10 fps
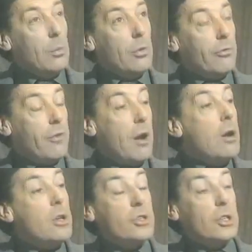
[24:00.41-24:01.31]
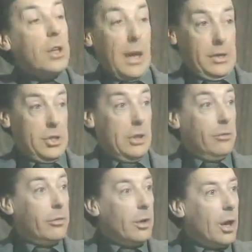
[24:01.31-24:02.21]
was very
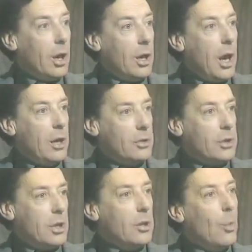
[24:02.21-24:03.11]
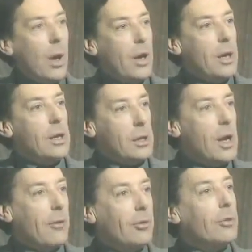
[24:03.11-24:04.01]
selective and, in a way,
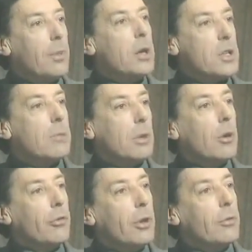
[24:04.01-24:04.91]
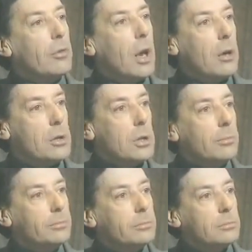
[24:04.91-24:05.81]
governed by some concept of clarity.
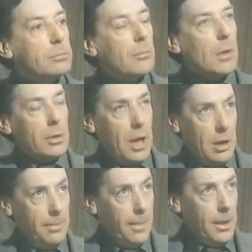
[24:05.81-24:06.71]
Now,